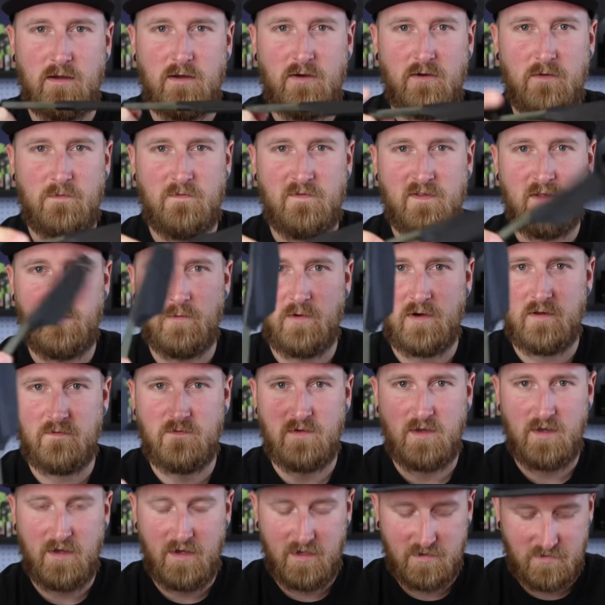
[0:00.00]
hopefully one of
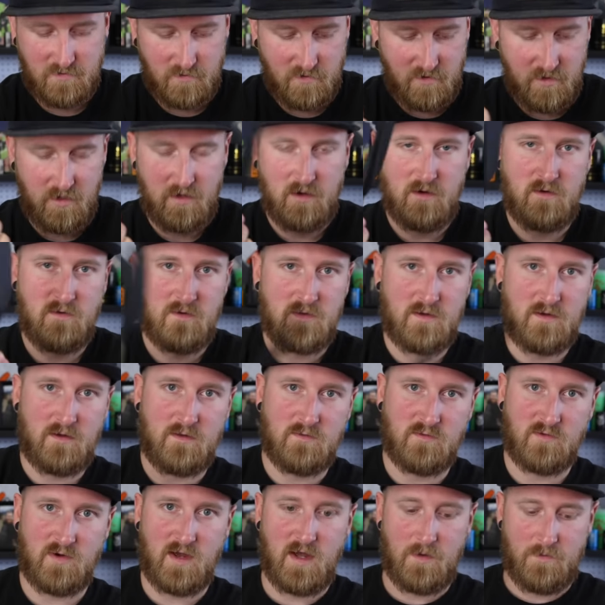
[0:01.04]
you guys will know, and you
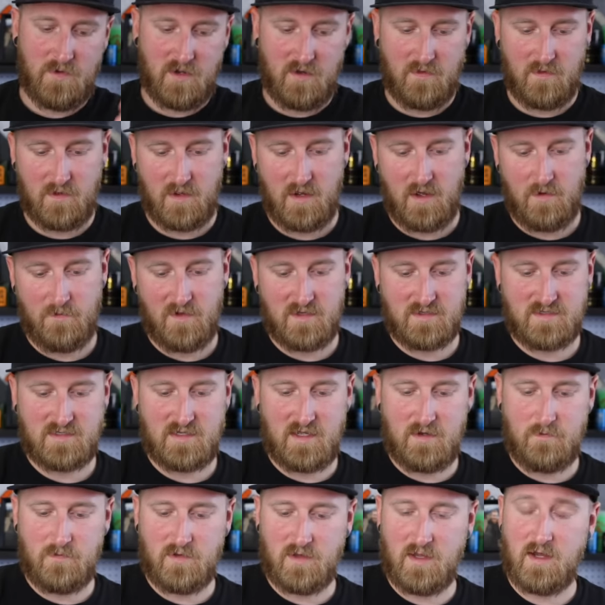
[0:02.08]
can drop it in the comments
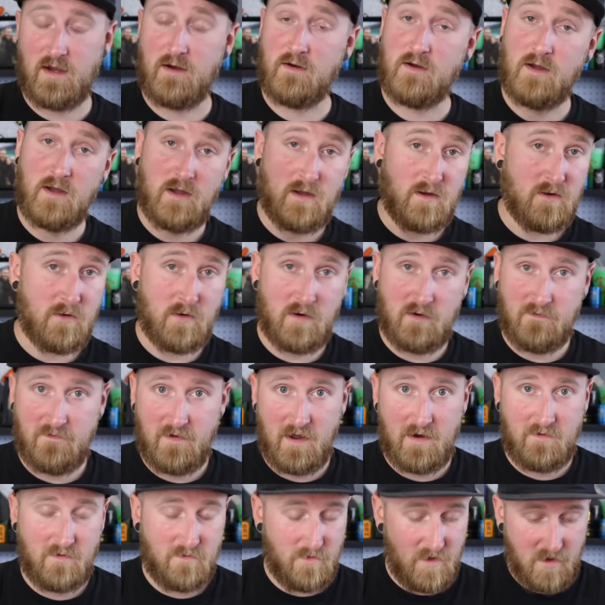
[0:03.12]
down below. Or if I
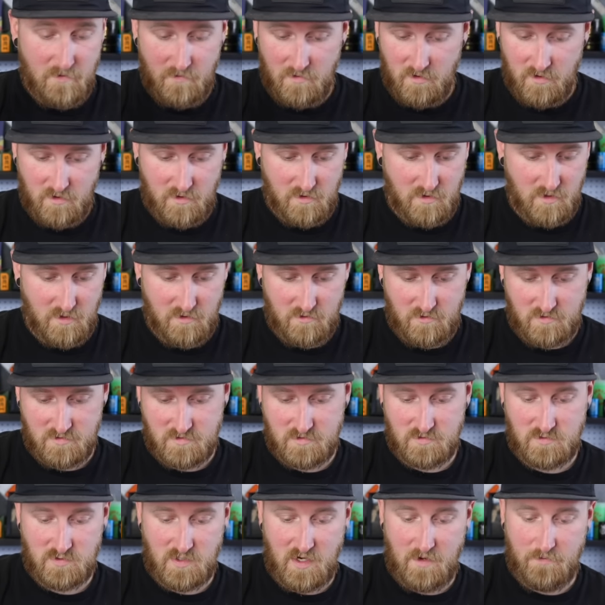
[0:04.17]
remember, I'll
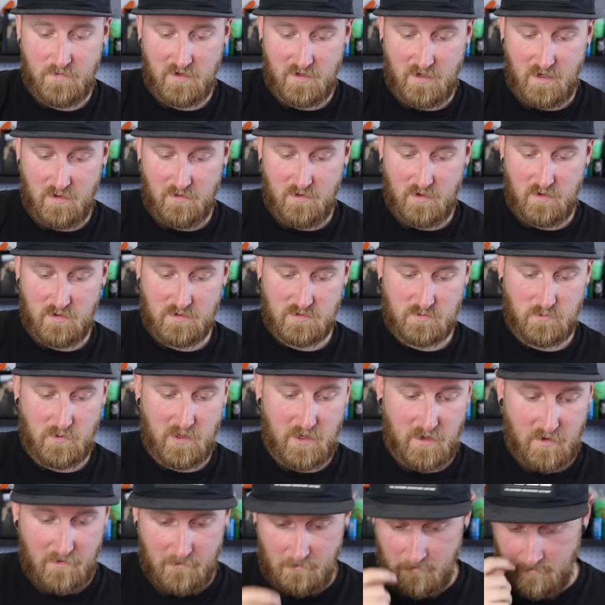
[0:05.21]
just drop it down there as
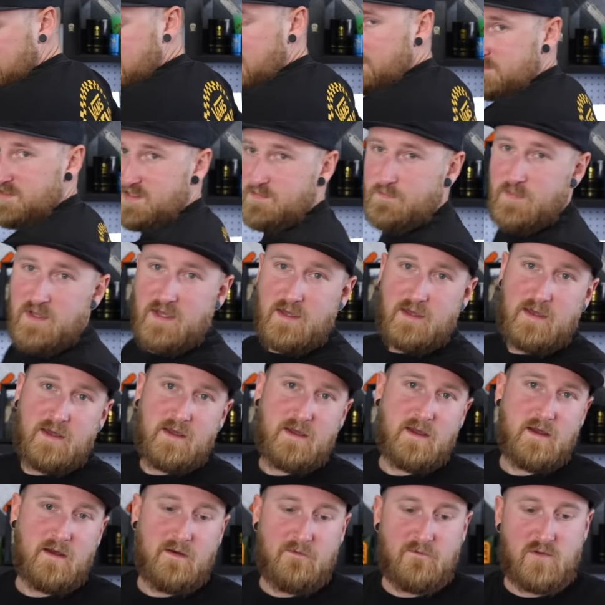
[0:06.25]
well. Now,
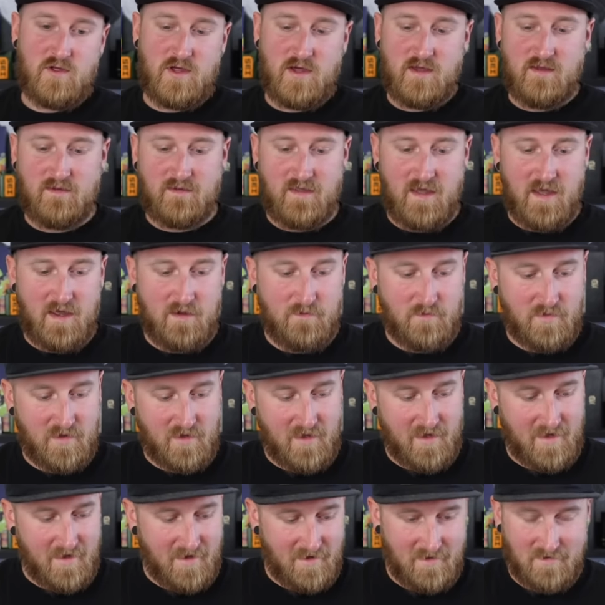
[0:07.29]
speaking of G10
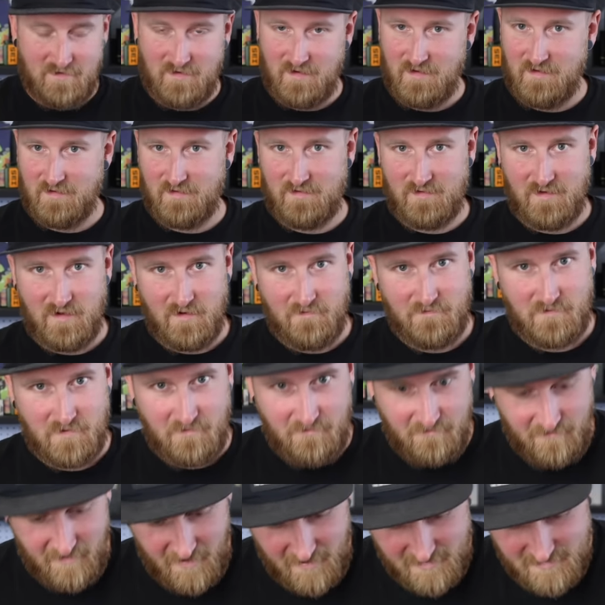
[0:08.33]
blades and
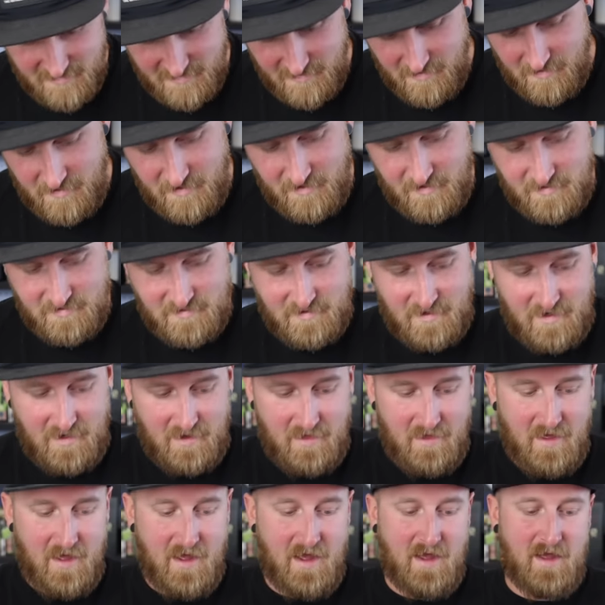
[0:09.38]
self-defense and things like
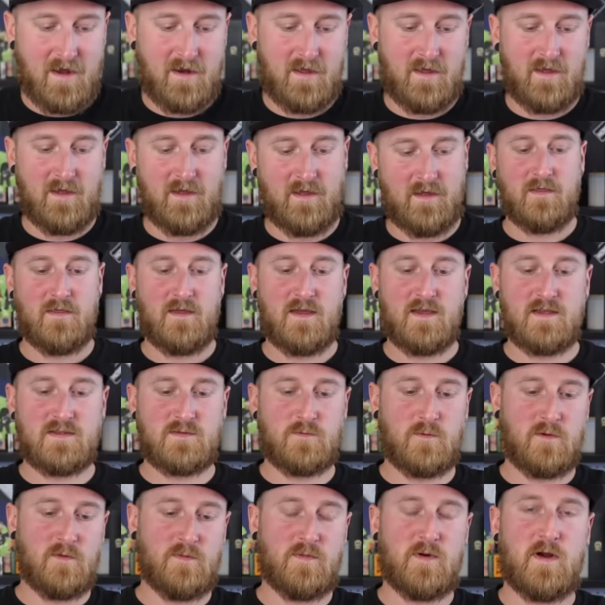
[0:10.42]
that, these
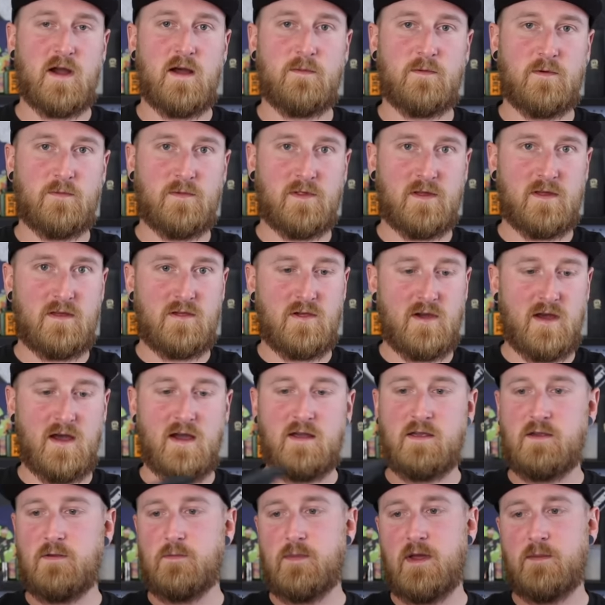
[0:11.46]
will probably
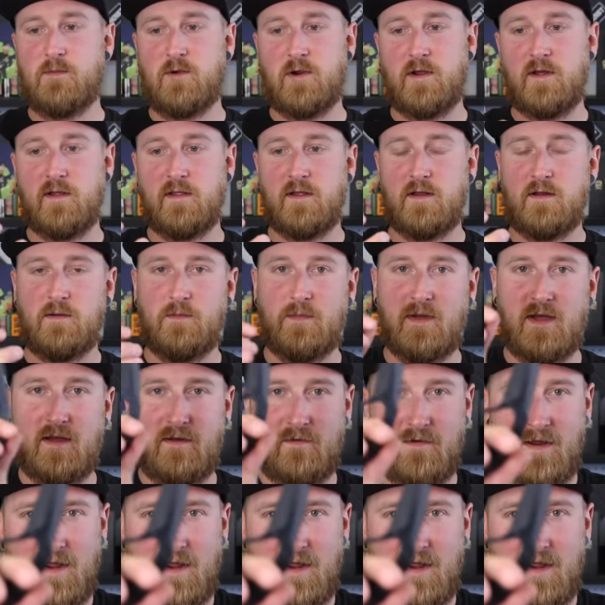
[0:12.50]
jog your memory a little bit.